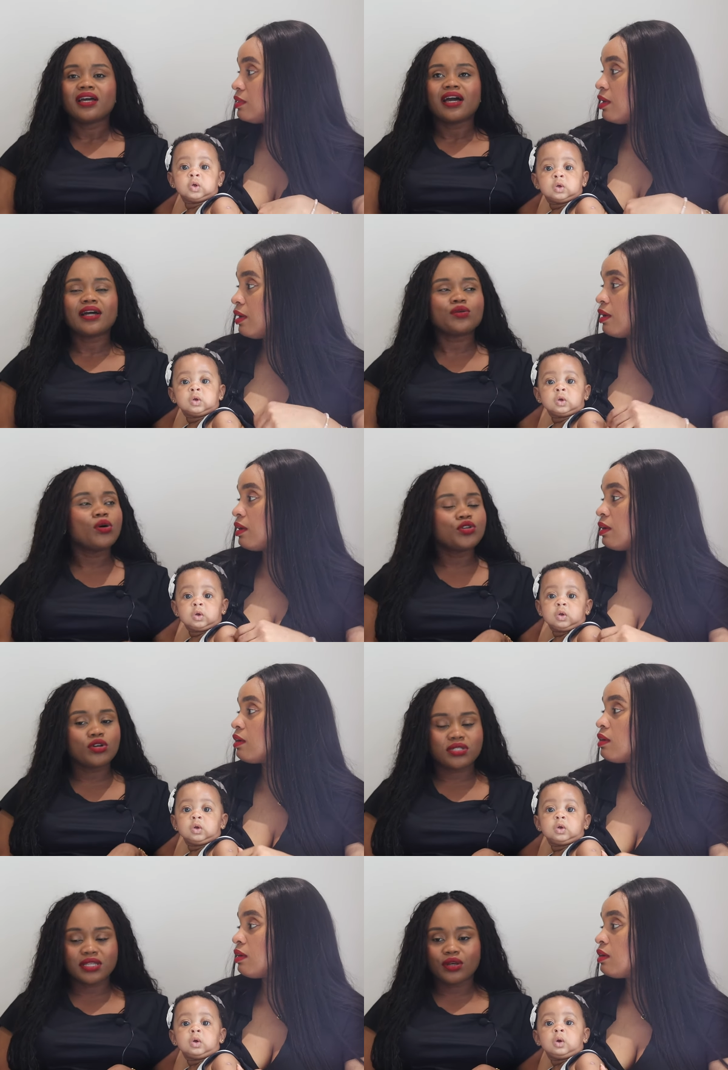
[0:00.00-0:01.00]
Speaker 1: Yeah. And own
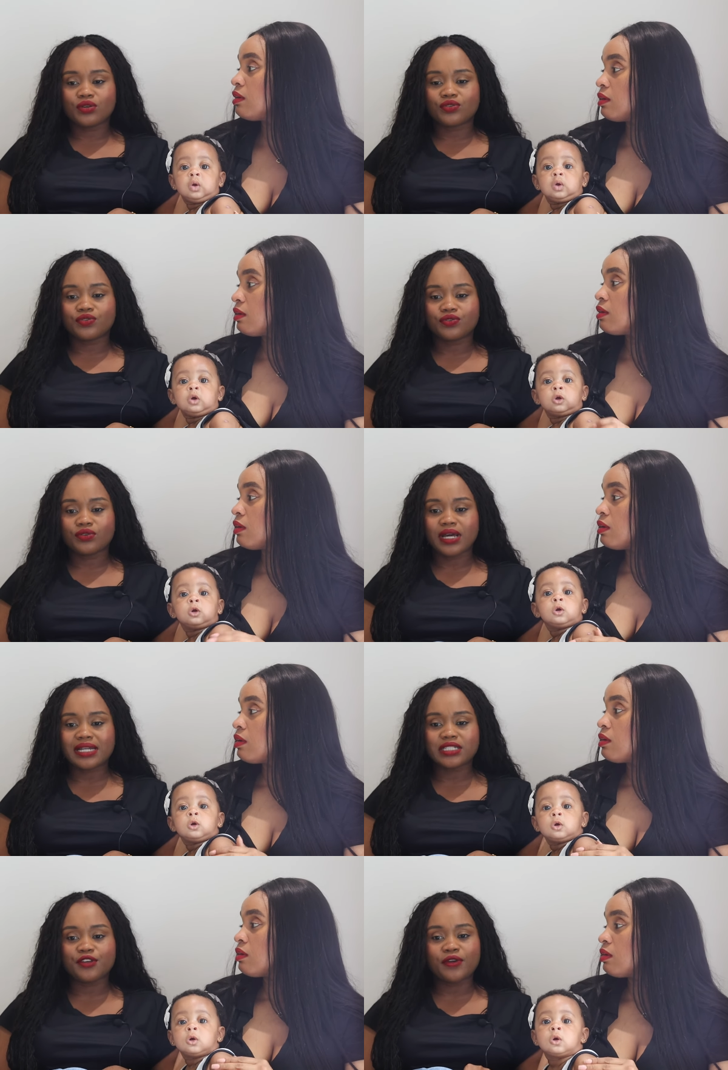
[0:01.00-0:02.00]
yourself.
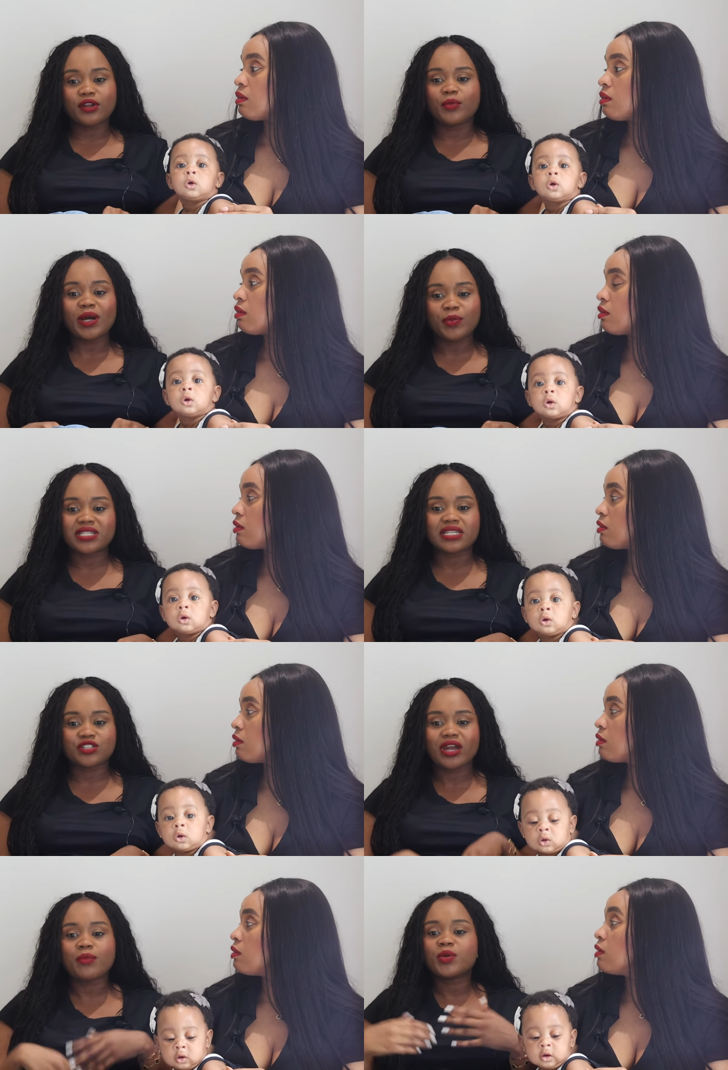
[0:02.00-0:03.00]
And if you're a bad person,
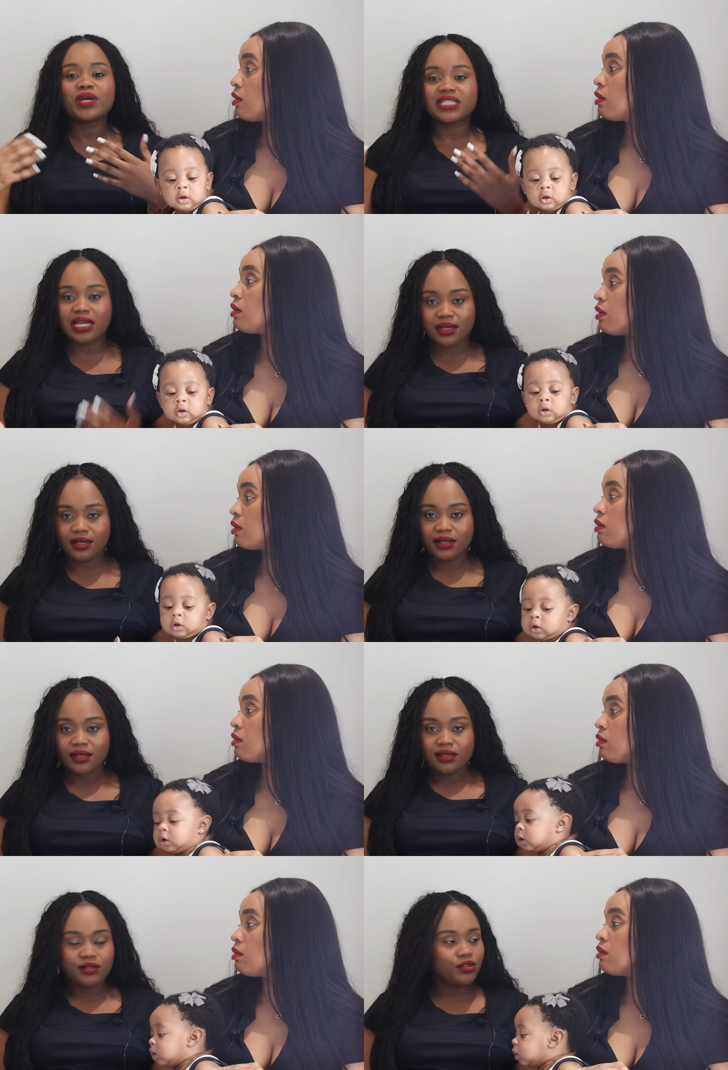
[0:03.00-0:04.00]
try and be better.
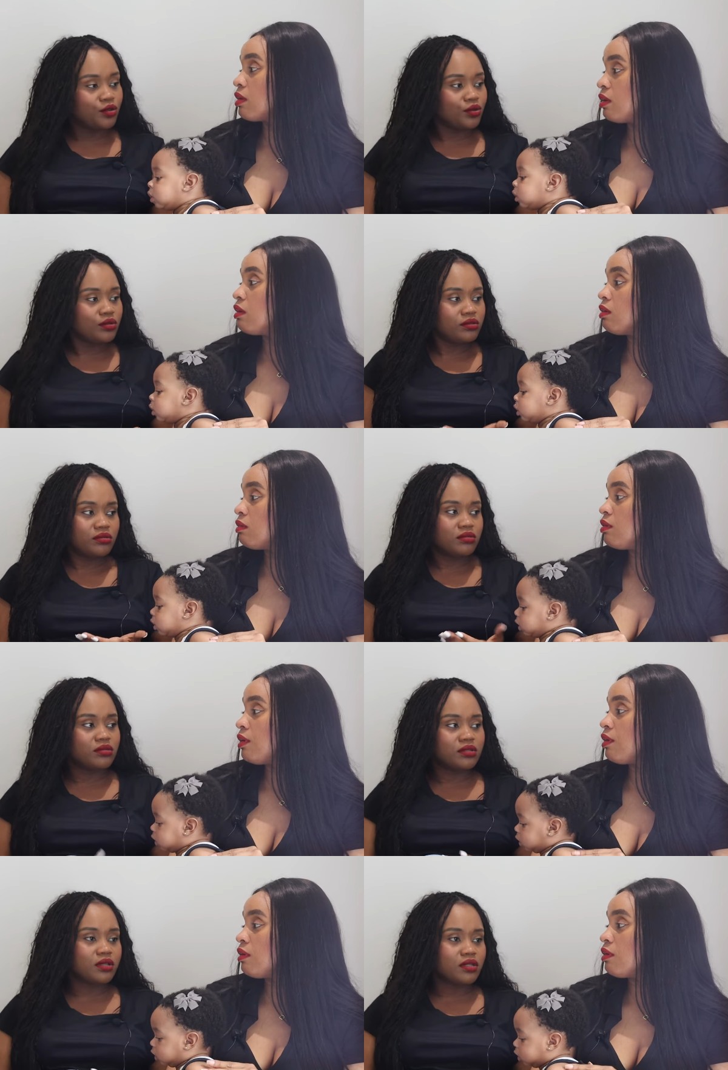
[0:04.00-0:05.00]
Okay, you know,
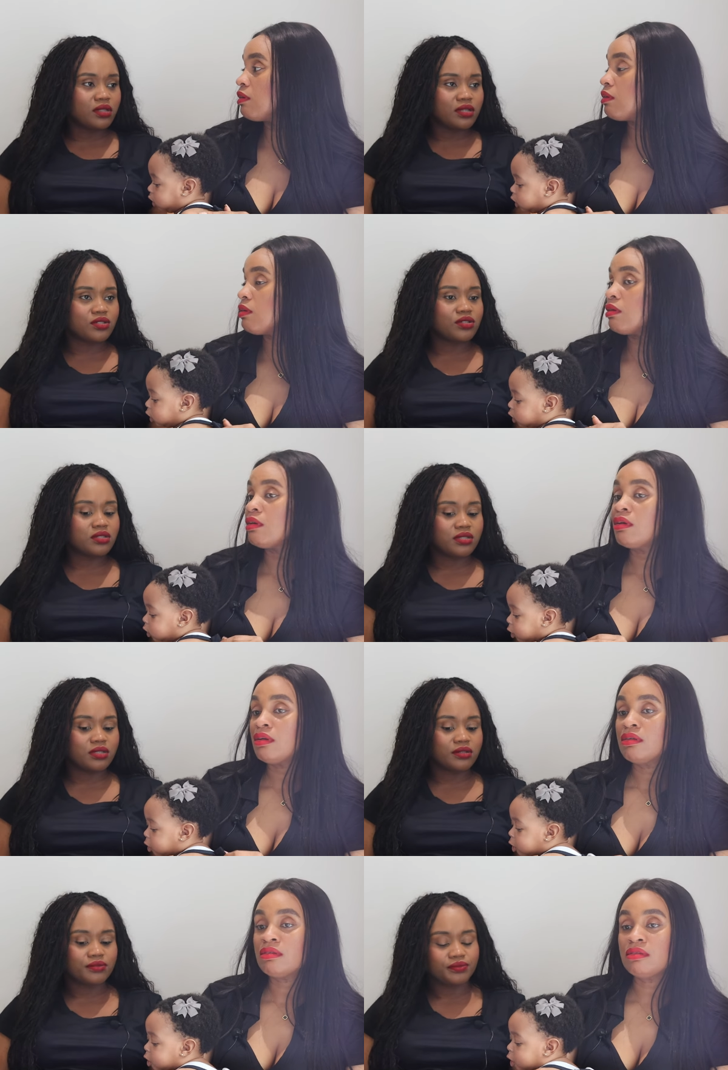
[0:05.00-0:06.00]
yeah, that, that's just
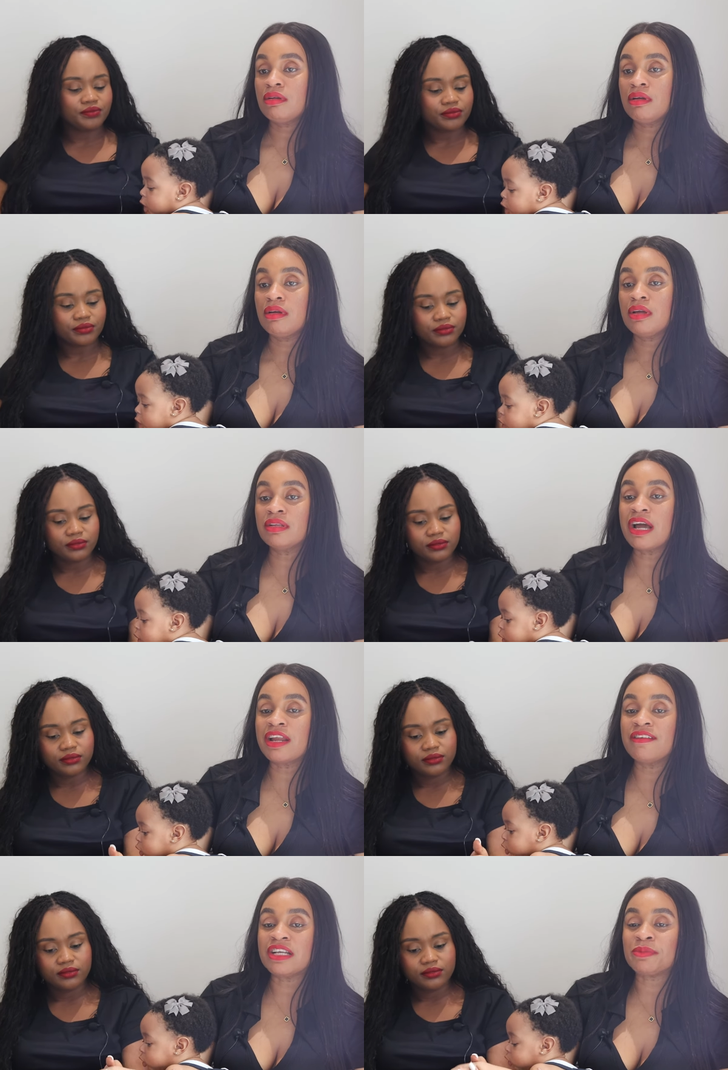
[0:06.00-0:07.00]
it.
Speaker 2: Yeah, in that
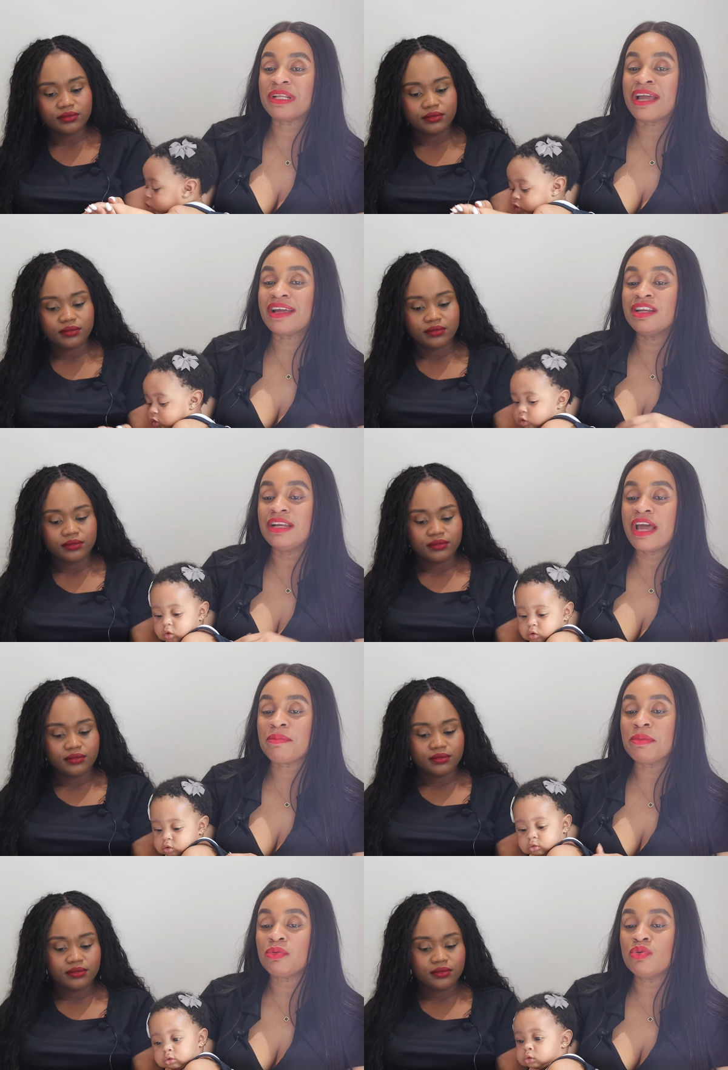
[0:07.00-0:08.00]
kind of aspect, I kind of like
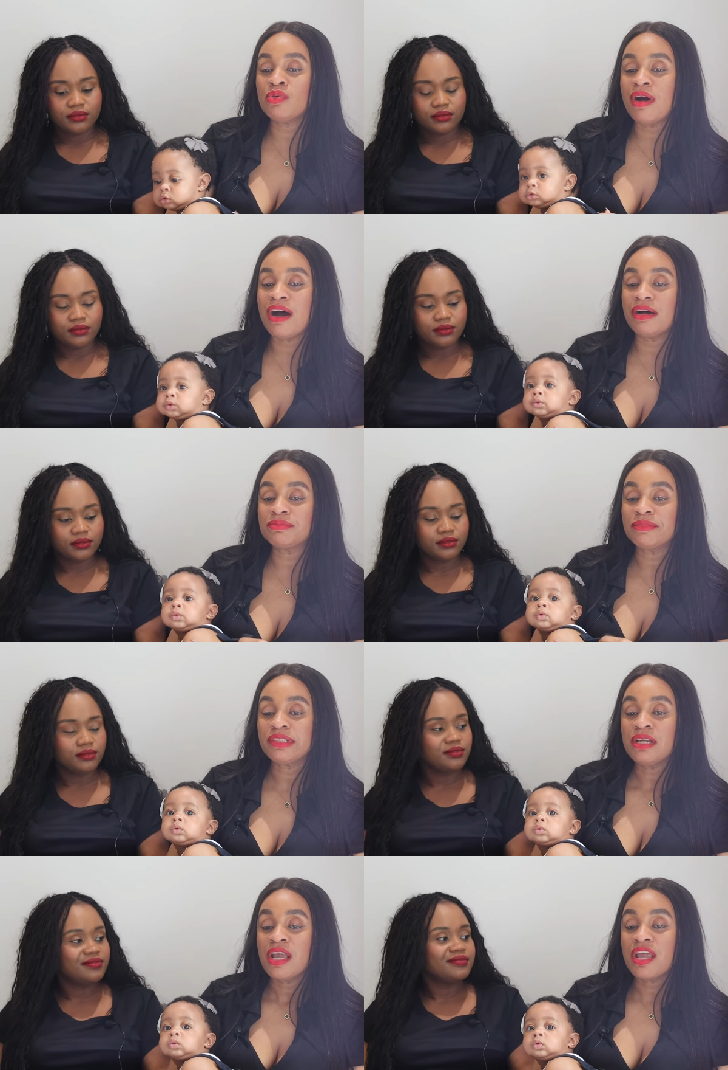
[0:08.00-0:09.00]
people who are
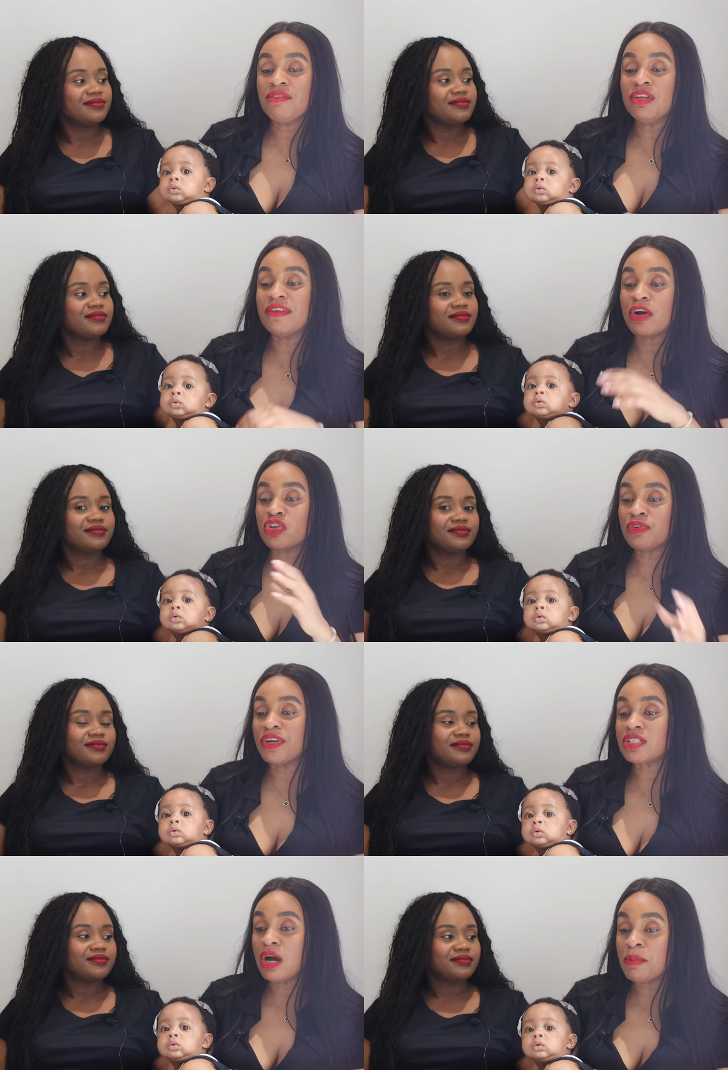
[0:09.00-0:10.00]
even if they're
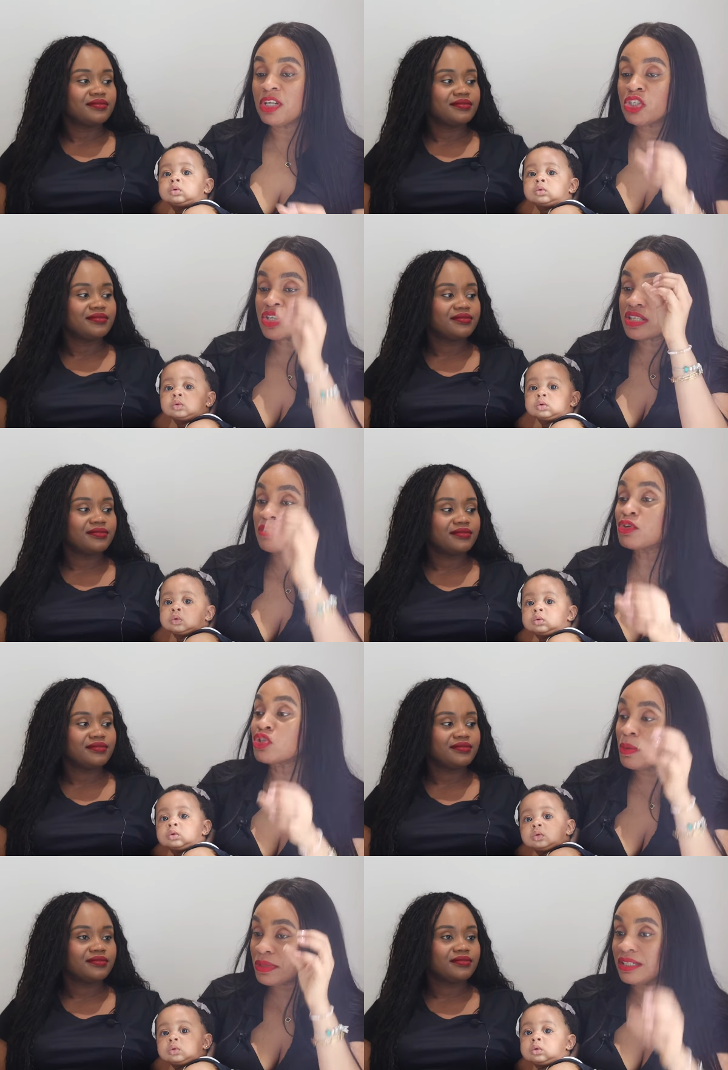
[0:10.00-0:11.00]
controversial, but they just stand for
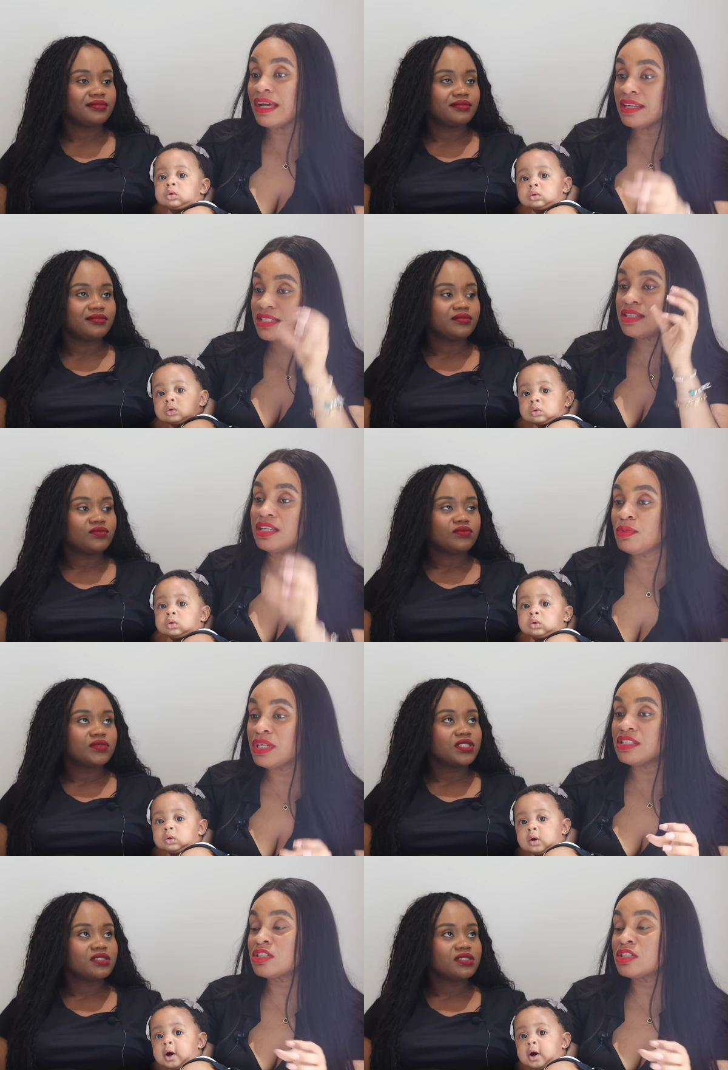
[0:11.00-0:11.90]
something and they say the way